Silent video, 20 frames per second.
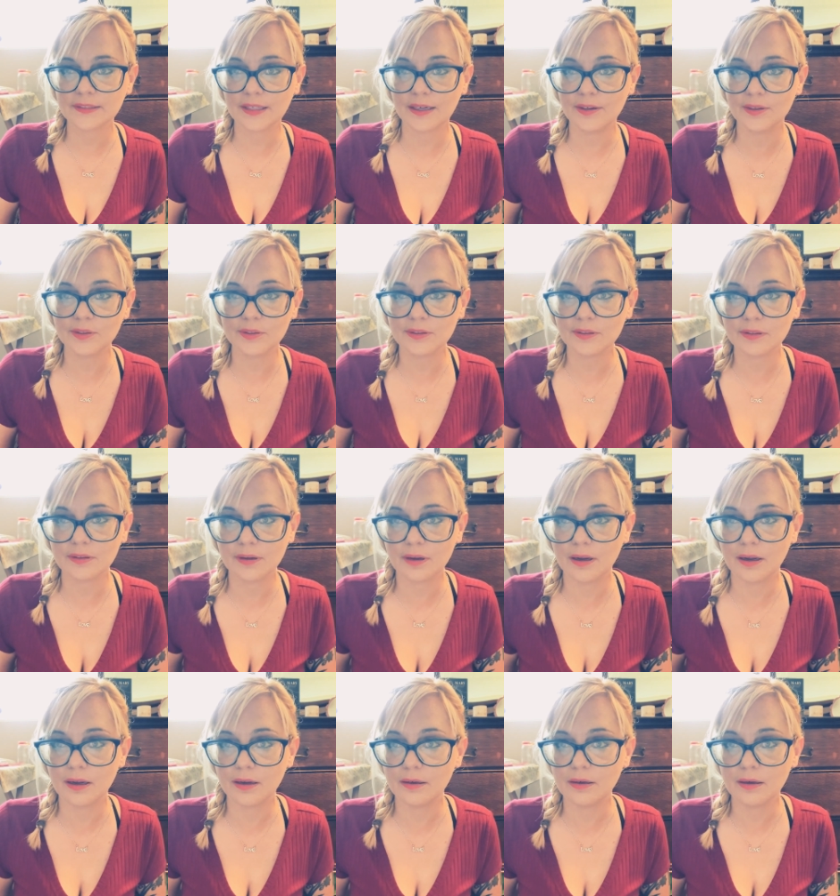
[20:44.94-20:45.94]
out
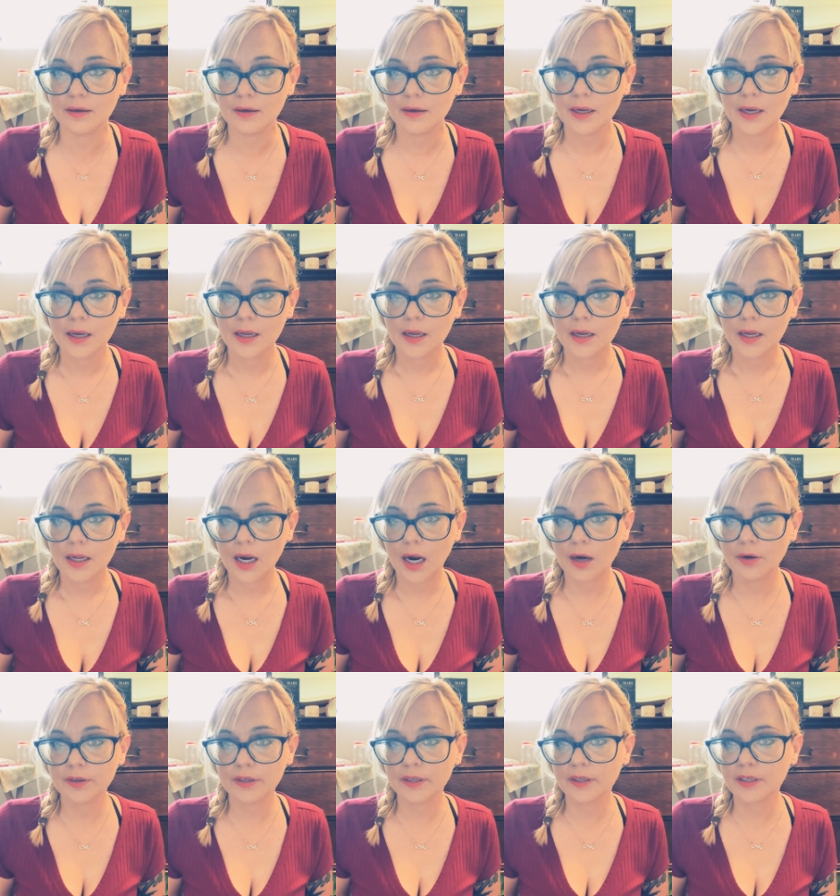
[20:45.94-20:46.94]
and
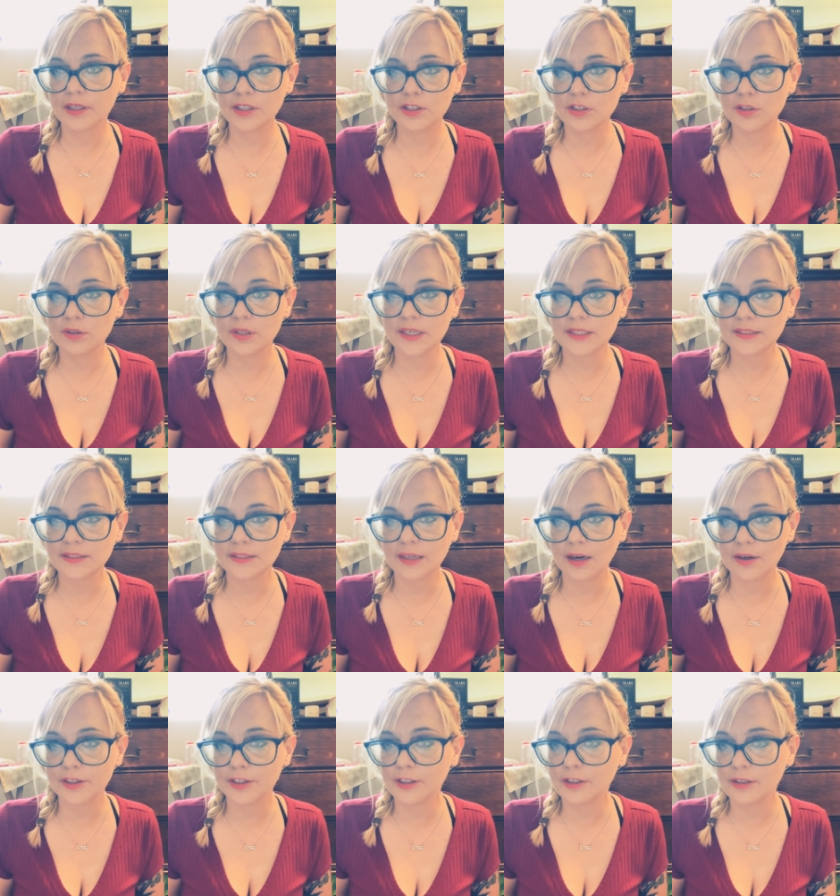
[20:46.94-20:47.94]
how you're going to do this, how
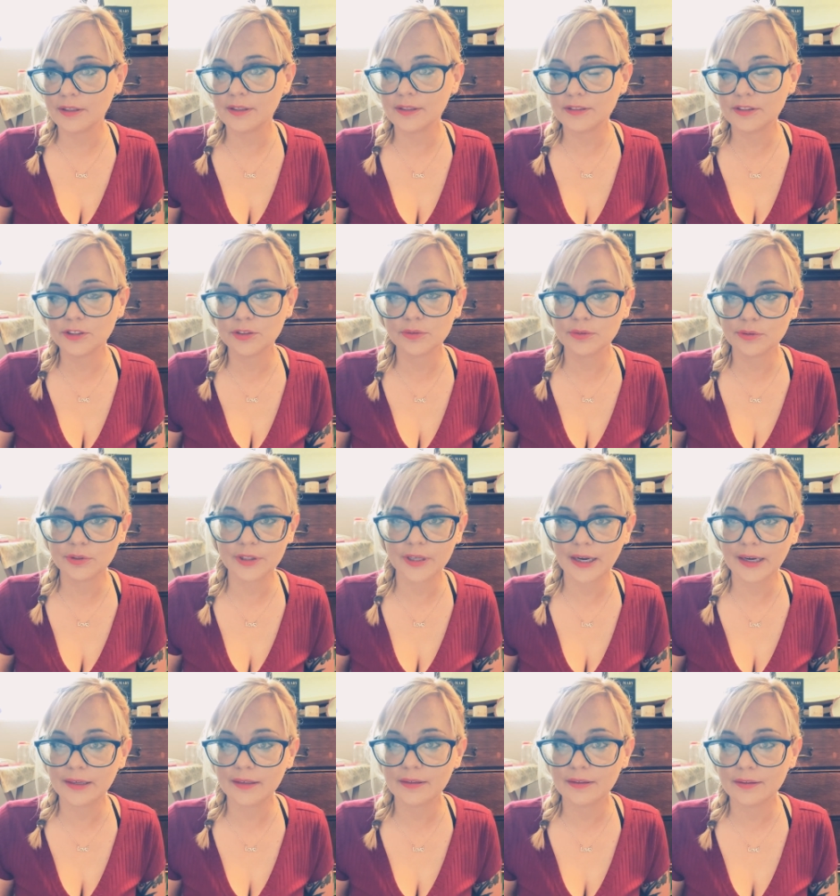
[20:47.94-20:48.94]
you're going to
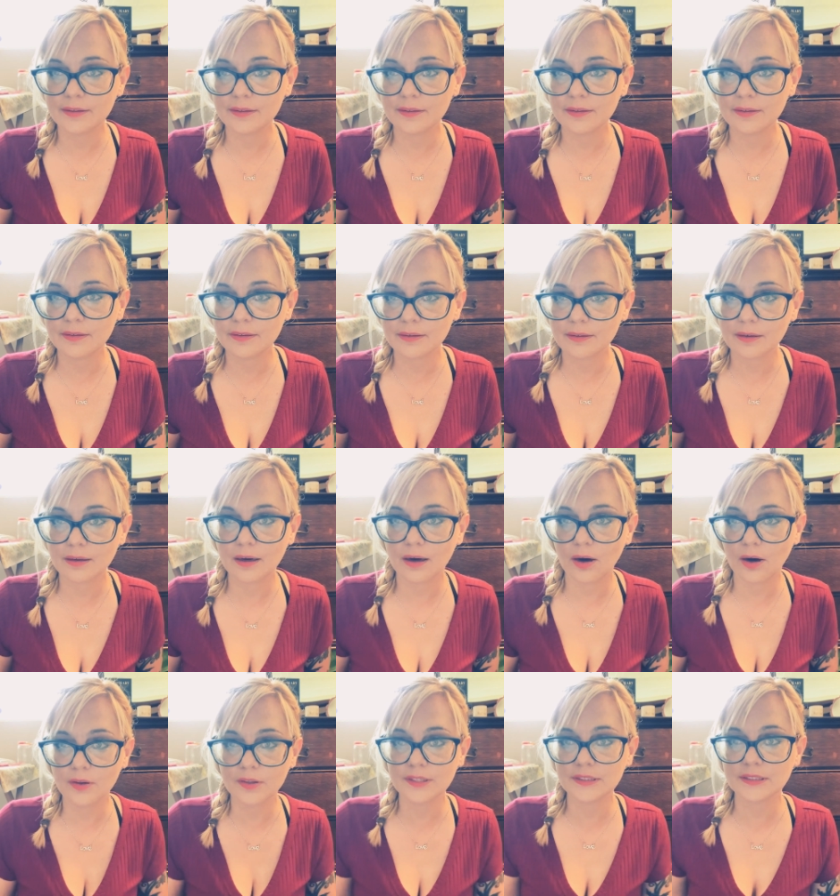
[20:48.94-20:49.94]
create
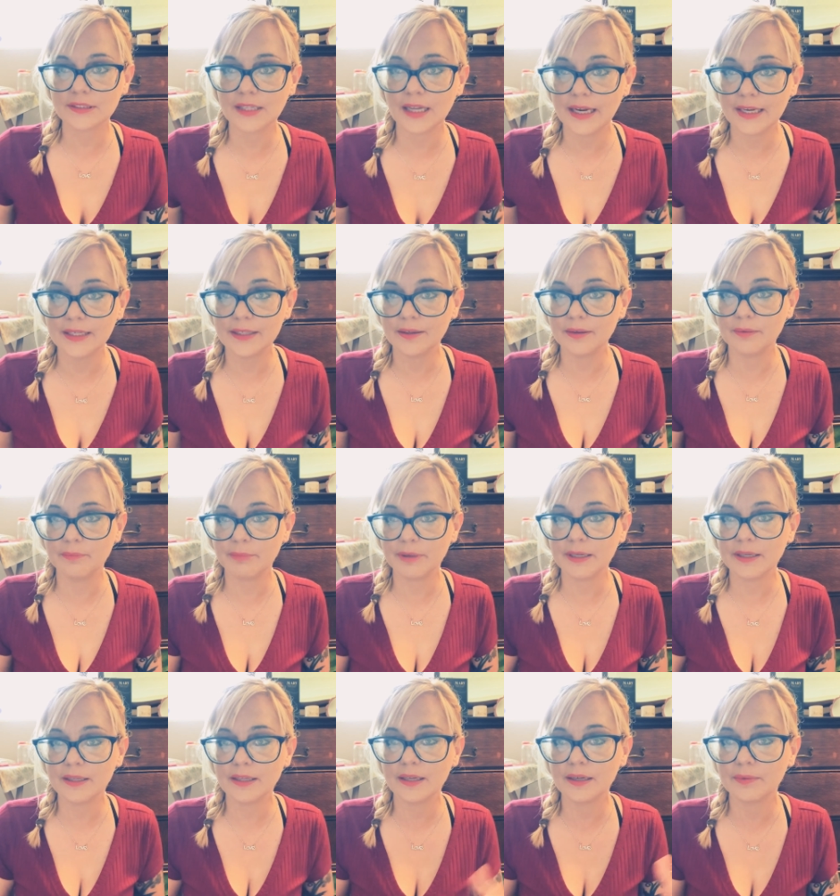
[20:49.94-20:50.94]
all this light and be
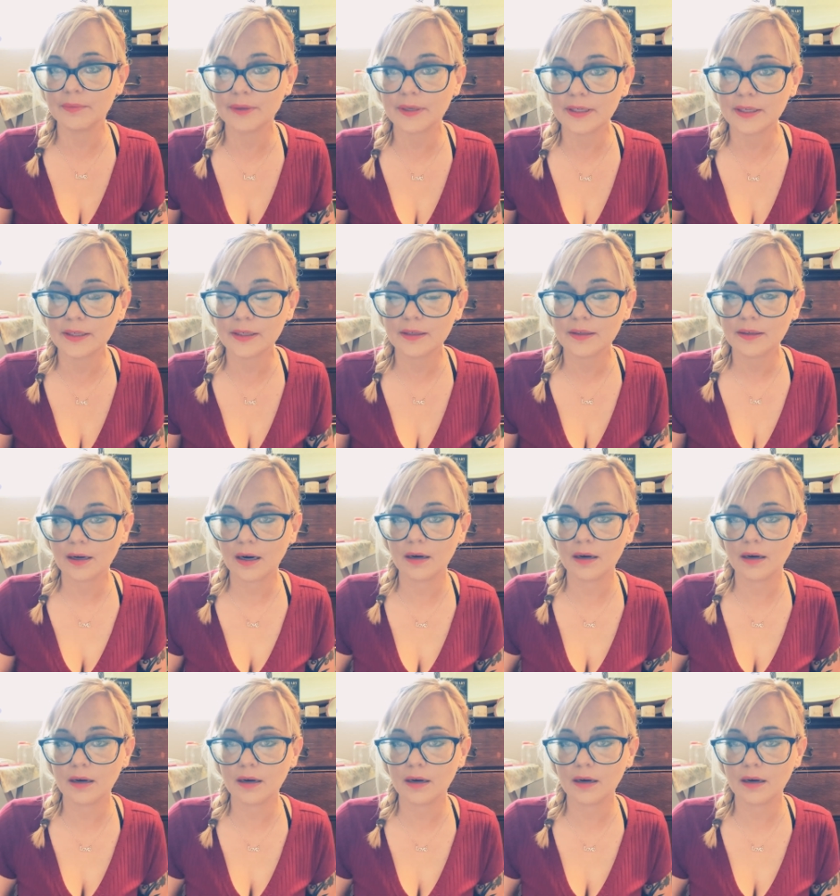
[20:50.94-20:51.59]
a light worker.